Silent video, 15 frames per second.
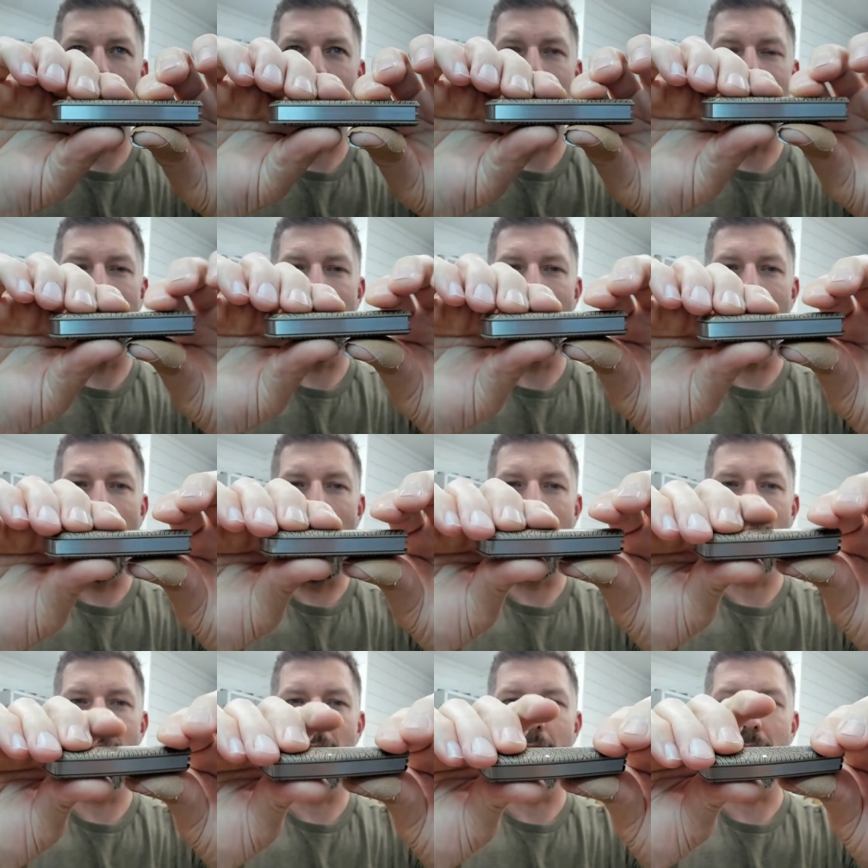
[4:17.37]
is a
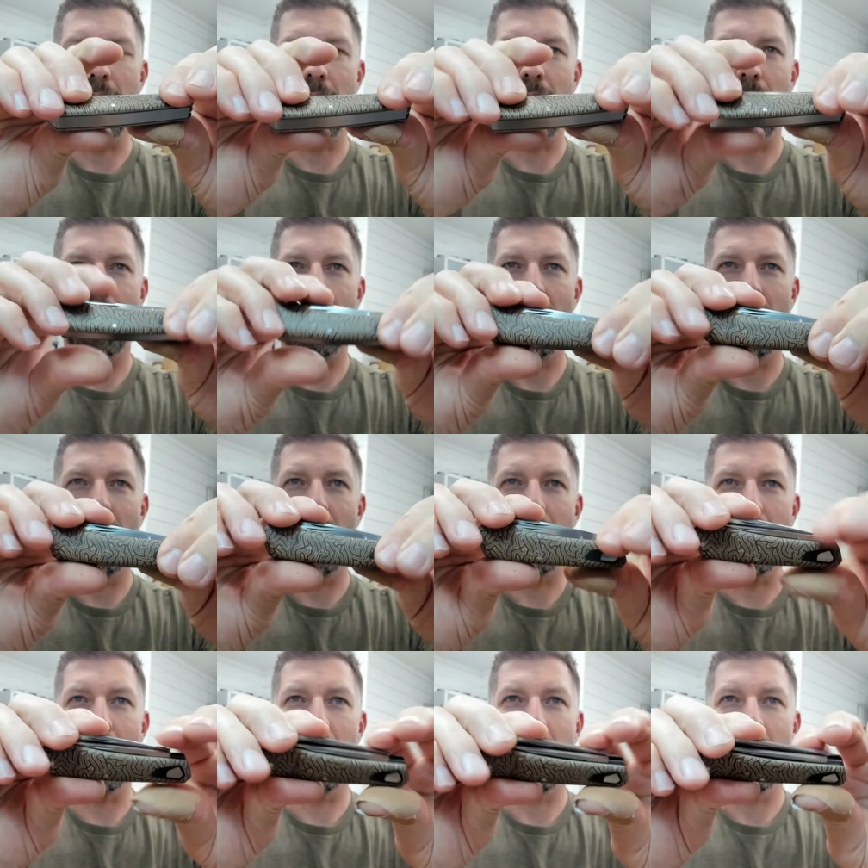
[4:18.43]
linerless
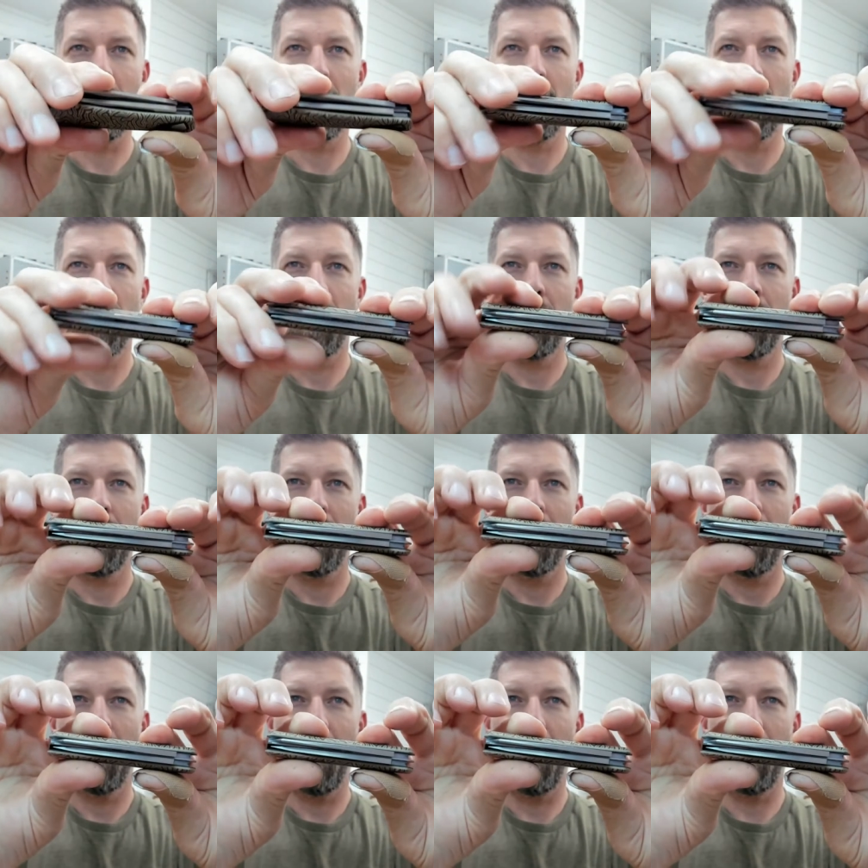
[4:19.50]
version,
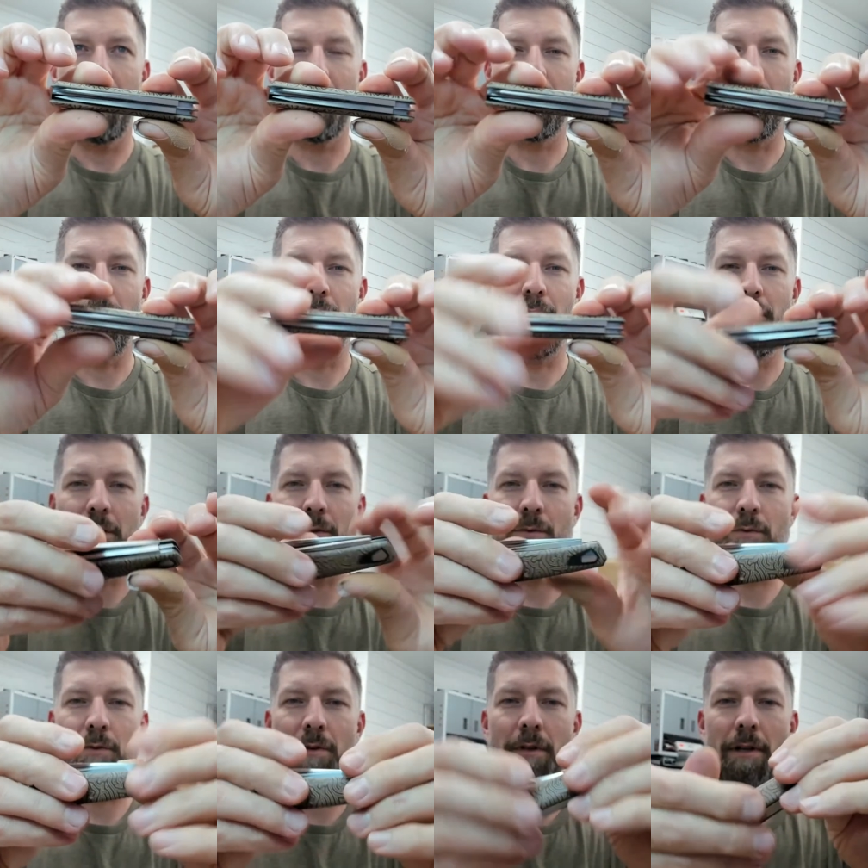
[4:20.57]
so feels
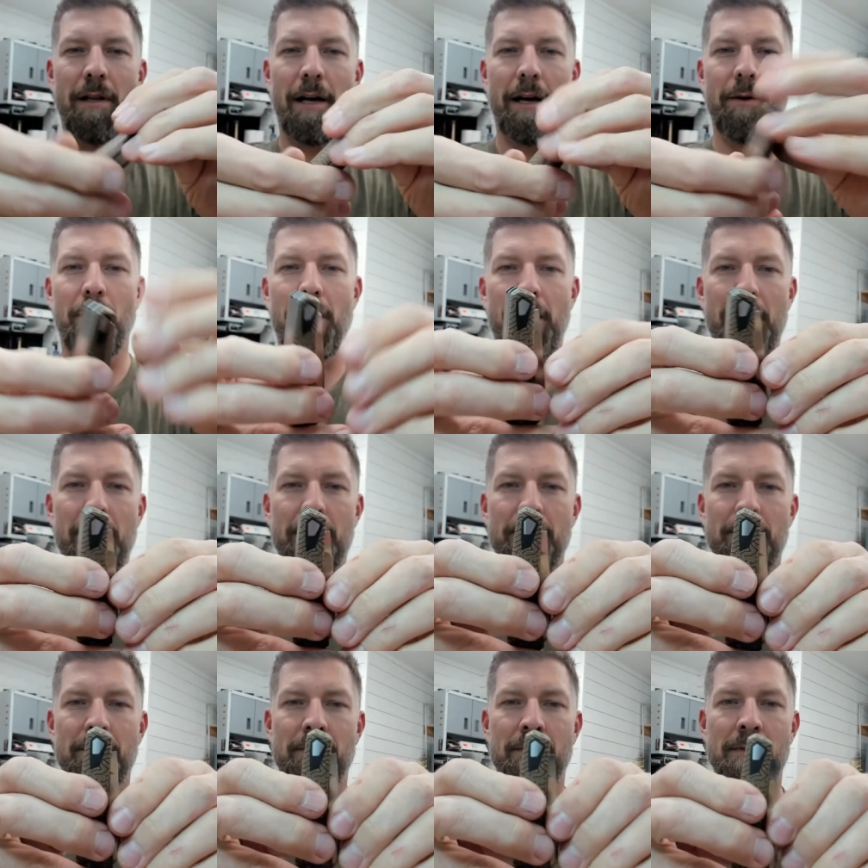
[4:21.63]
really lightweight.
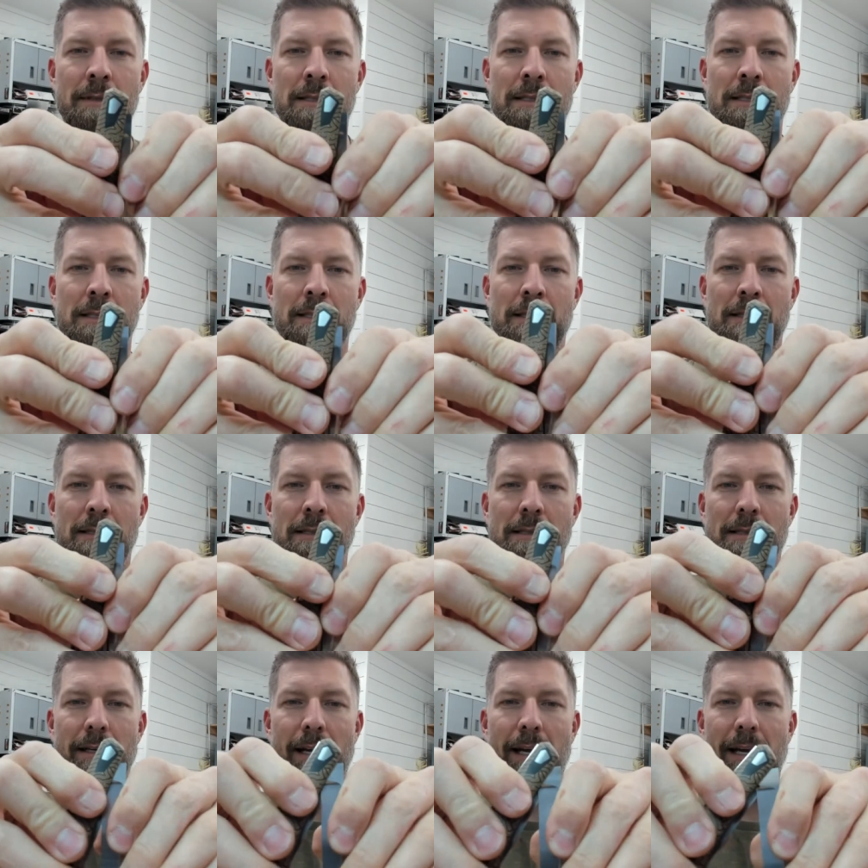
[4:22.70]

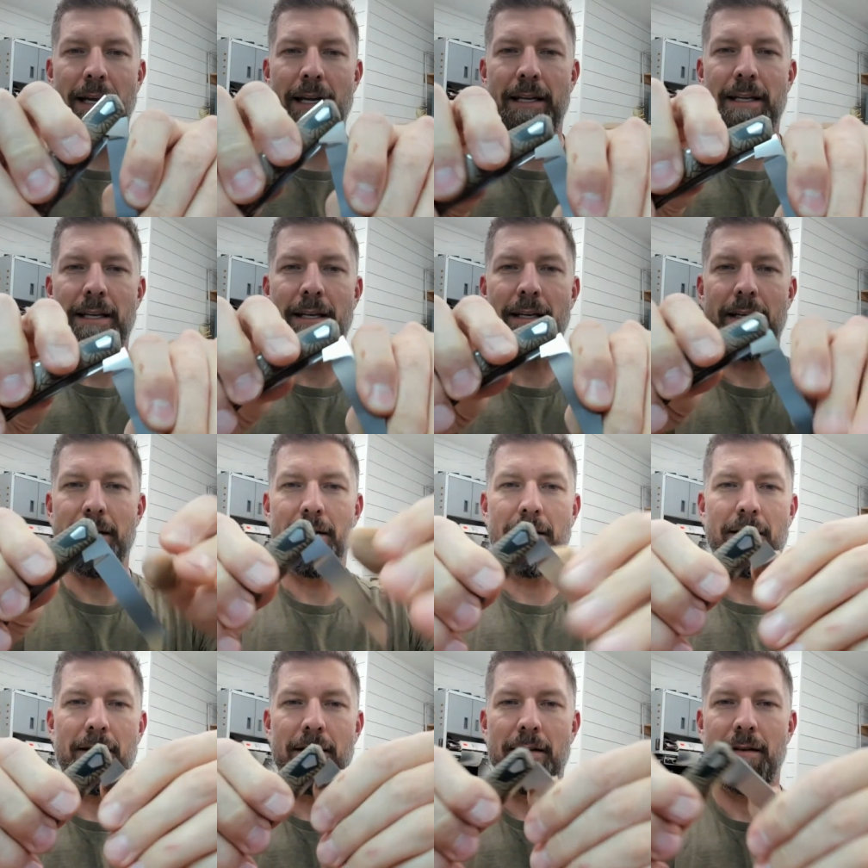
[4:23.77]
And I had to get
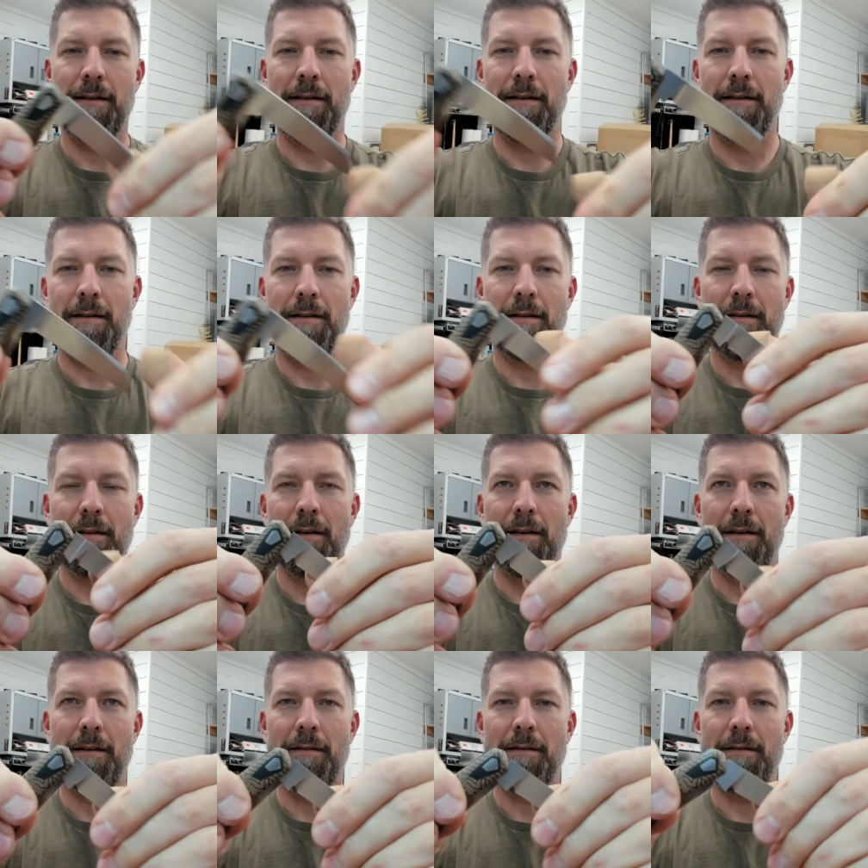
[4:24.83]
have